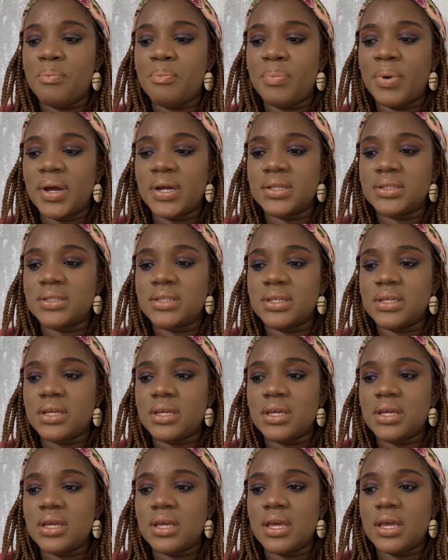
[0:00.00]
but
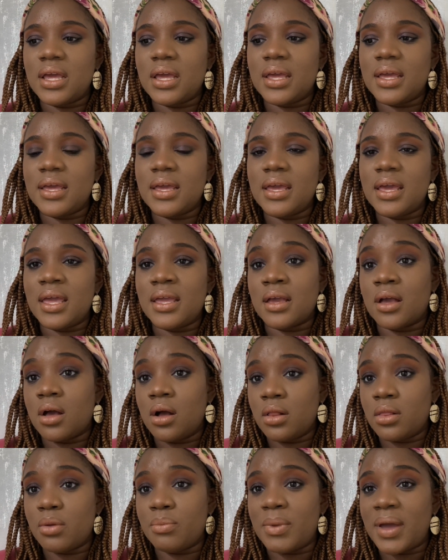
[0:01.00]
in
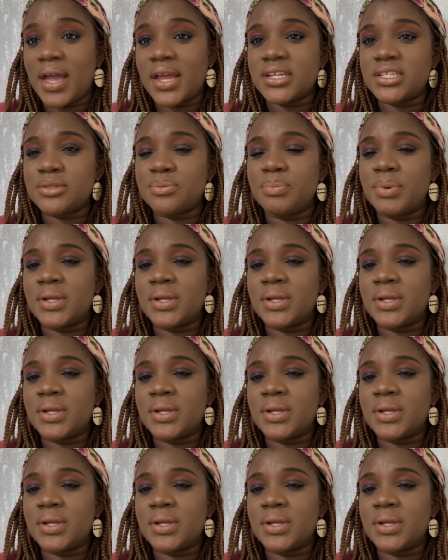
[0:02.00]
color match,